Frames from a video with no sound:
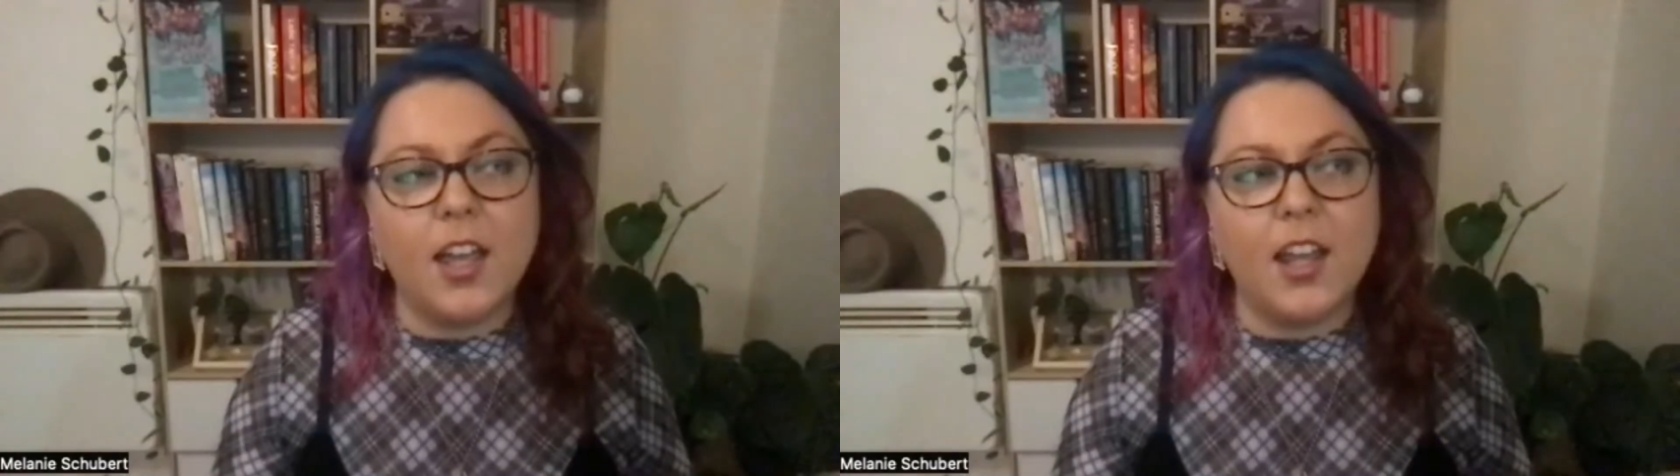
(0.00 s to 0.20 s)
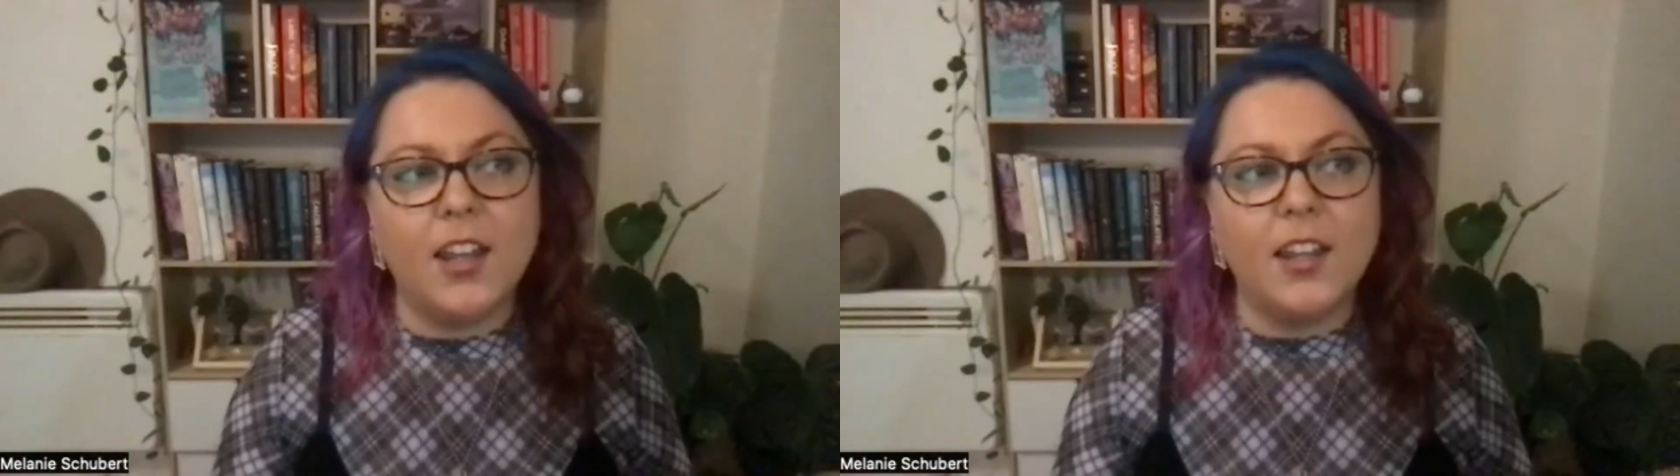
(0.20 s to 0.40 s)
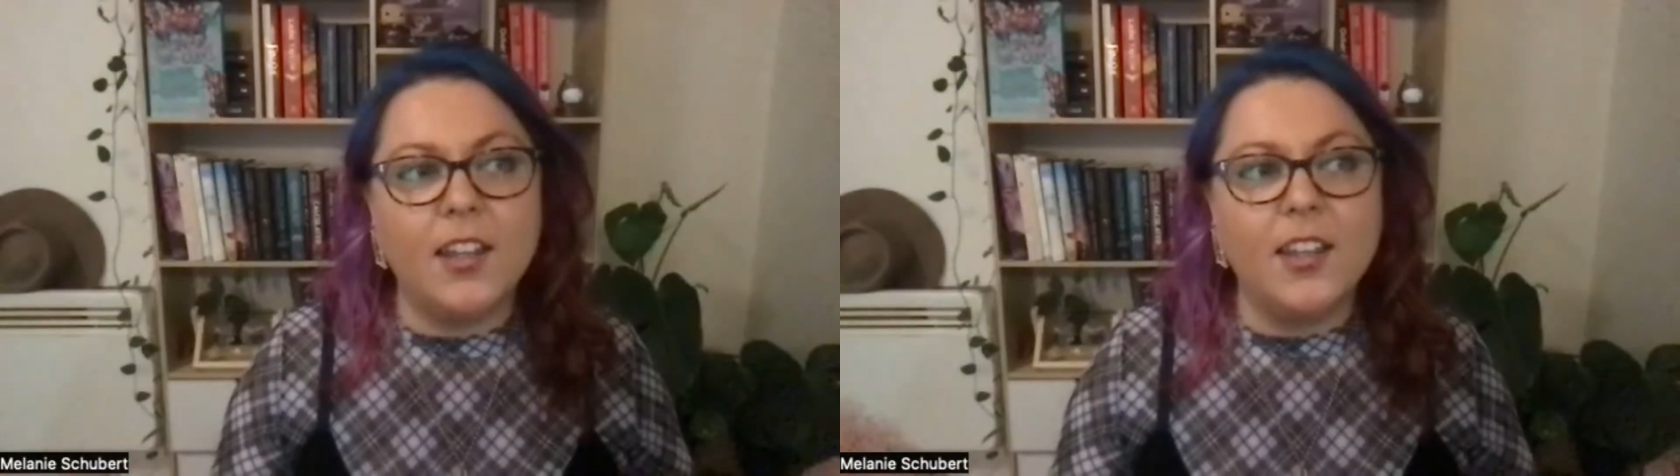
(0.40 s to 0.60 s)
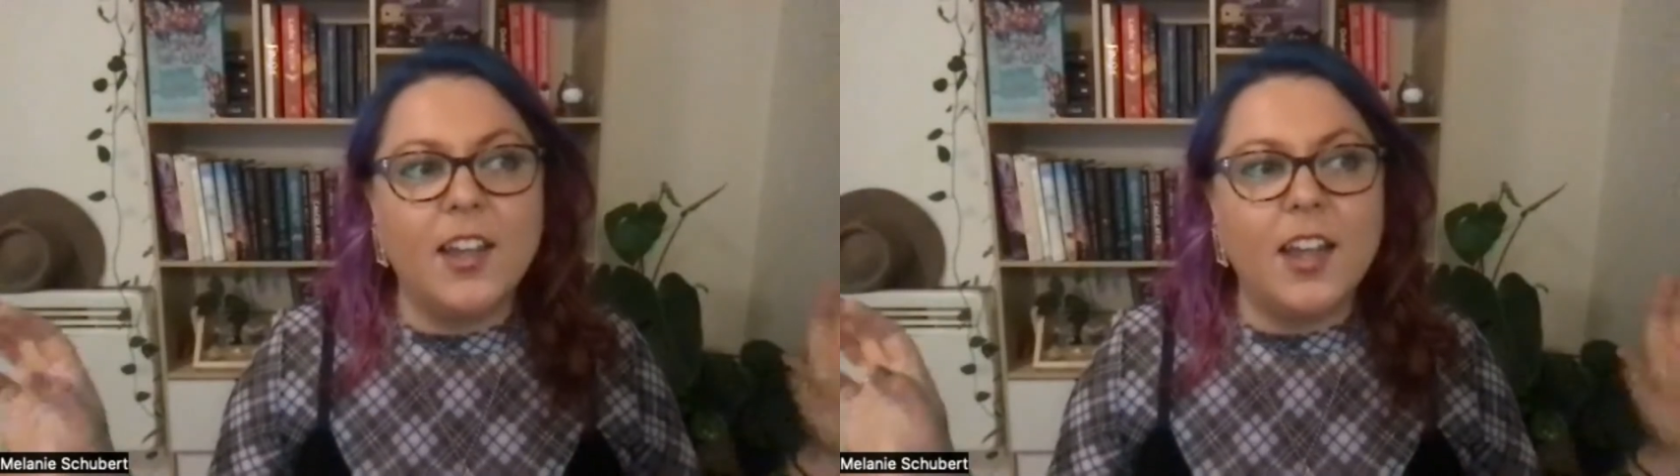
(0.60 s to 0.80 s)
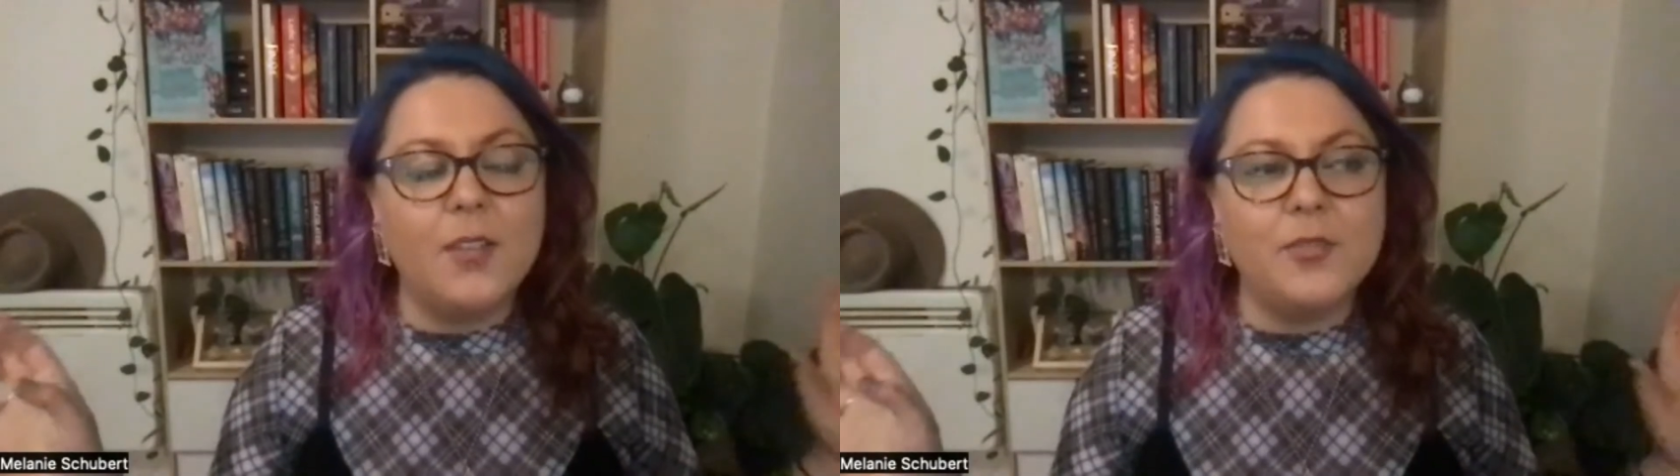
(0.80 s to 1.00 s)
and
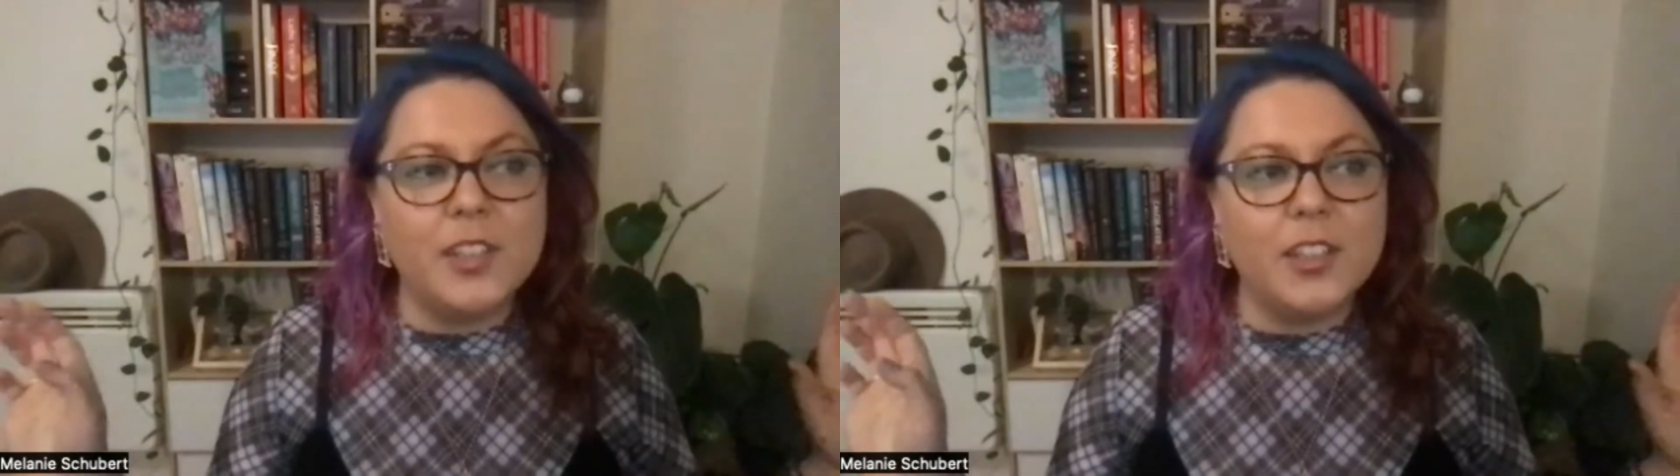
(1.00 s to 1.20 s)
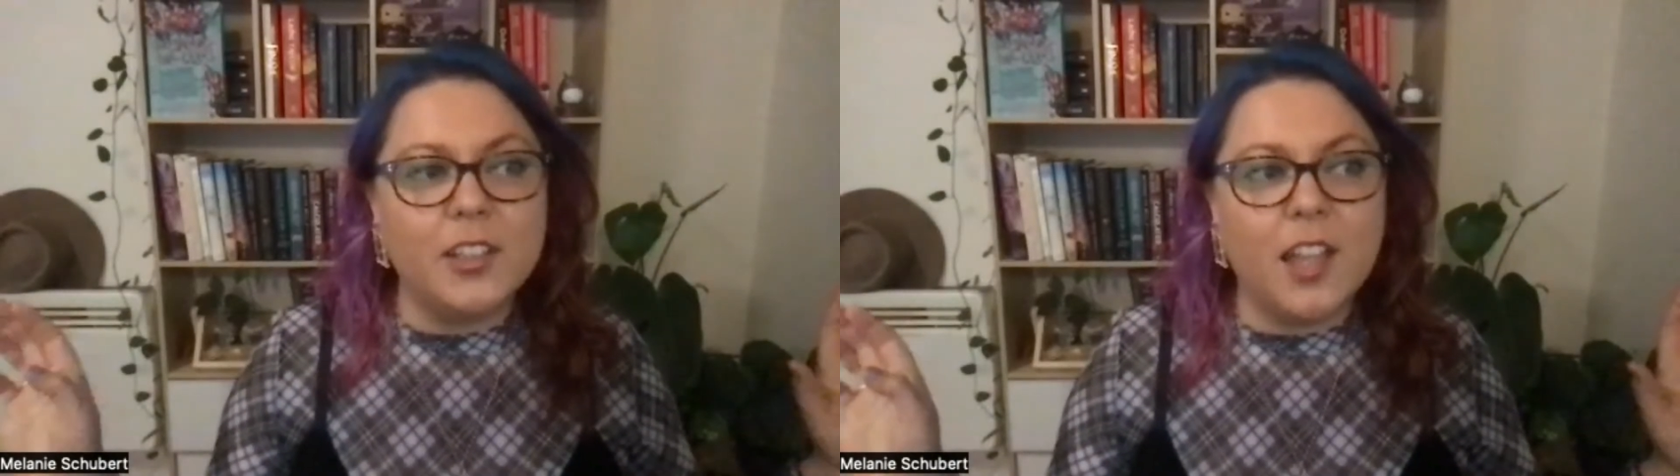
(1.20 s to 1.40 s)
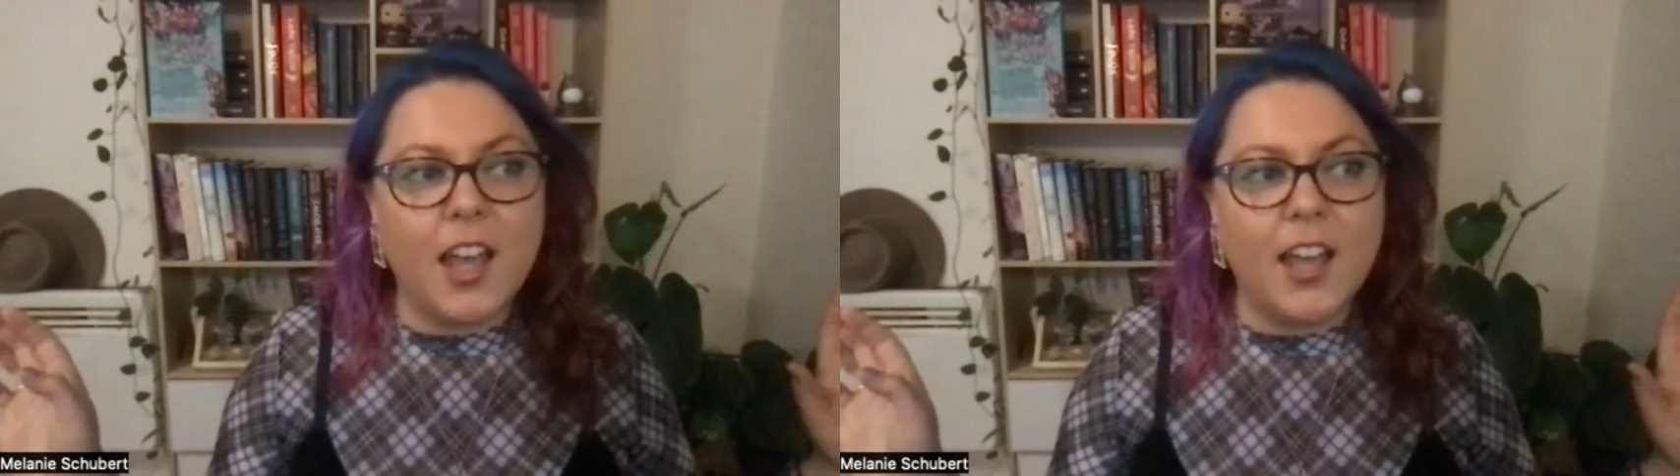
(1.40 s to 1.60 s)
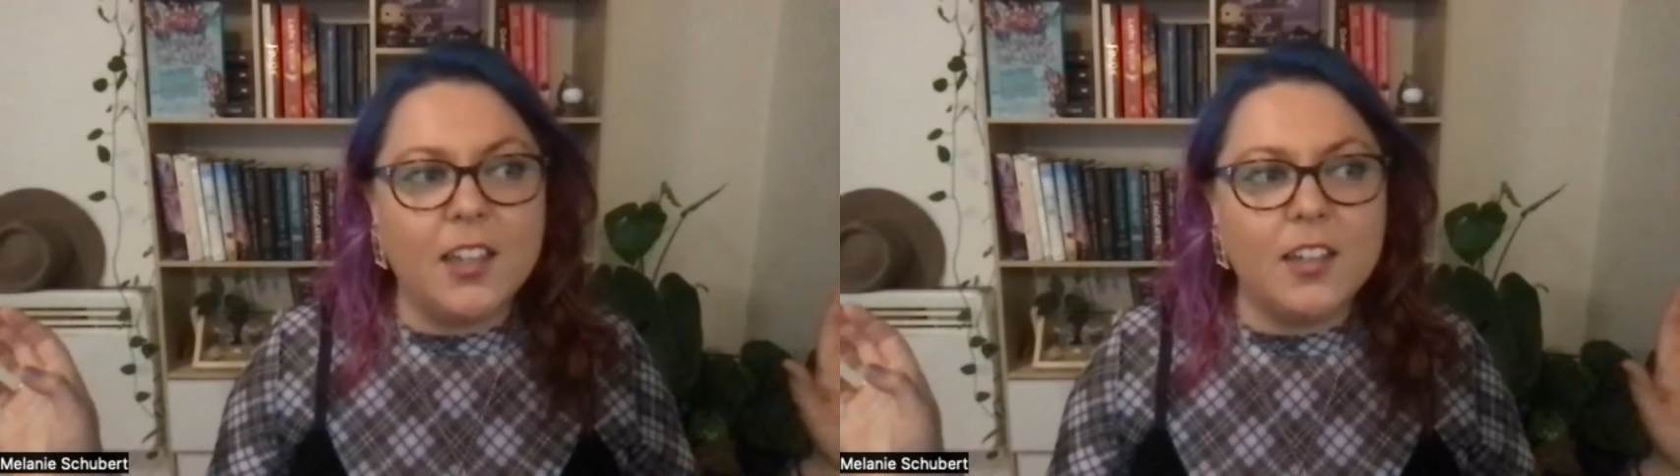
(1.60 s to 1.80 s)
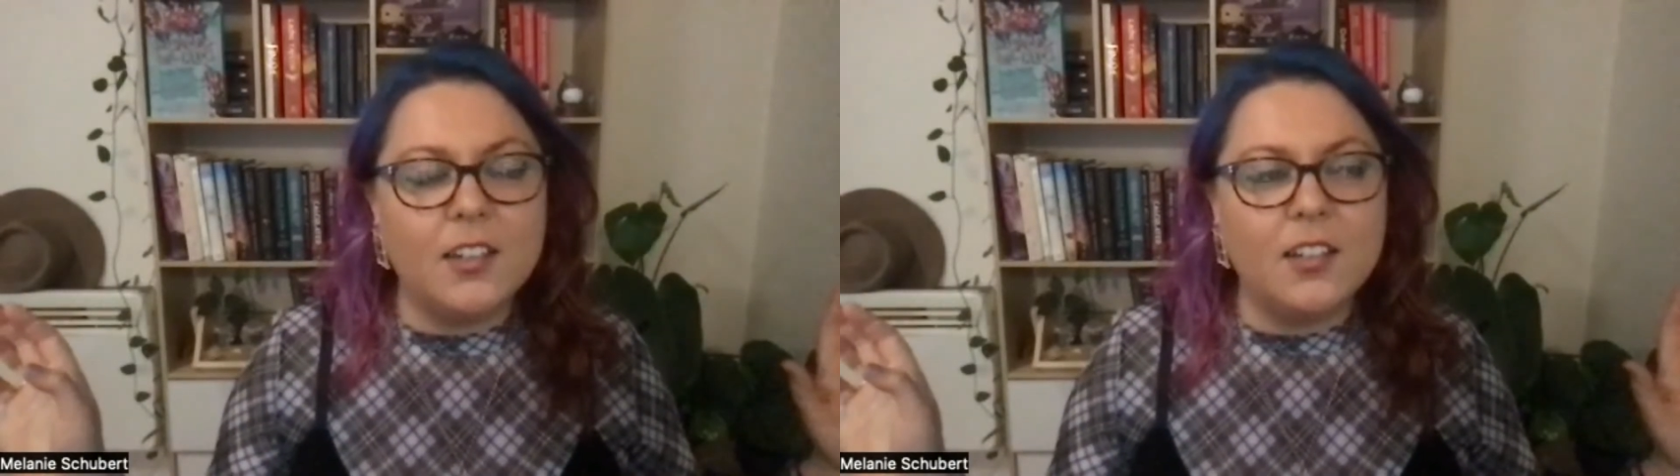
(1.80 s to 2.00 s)
I feel
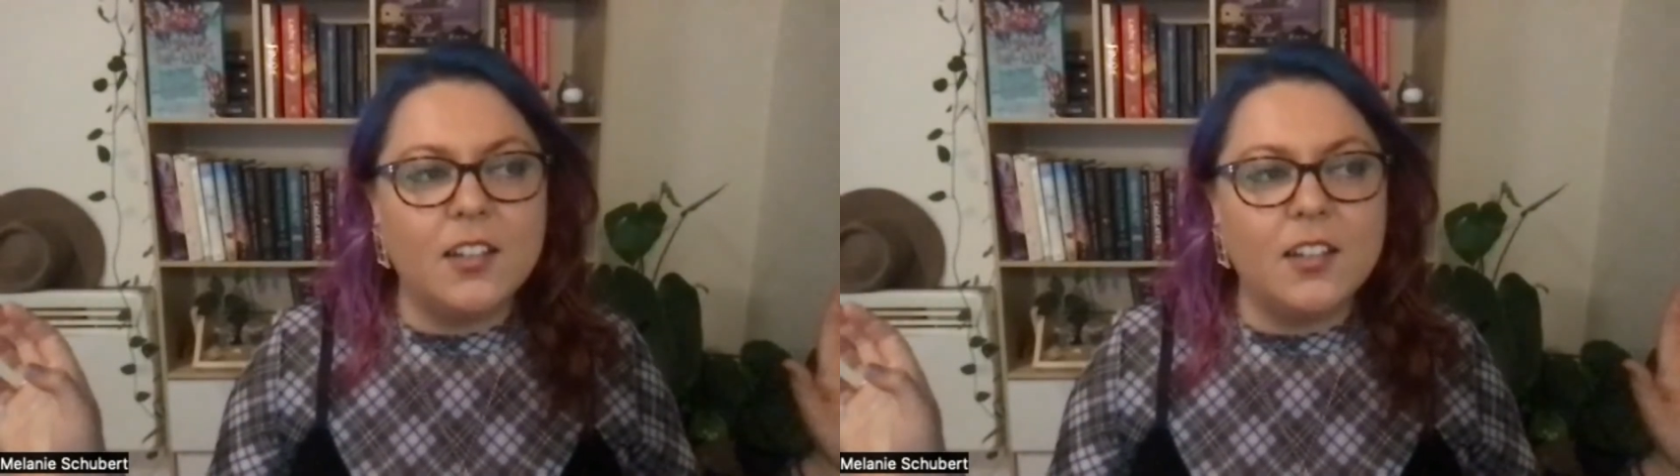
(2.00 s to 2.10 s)
like,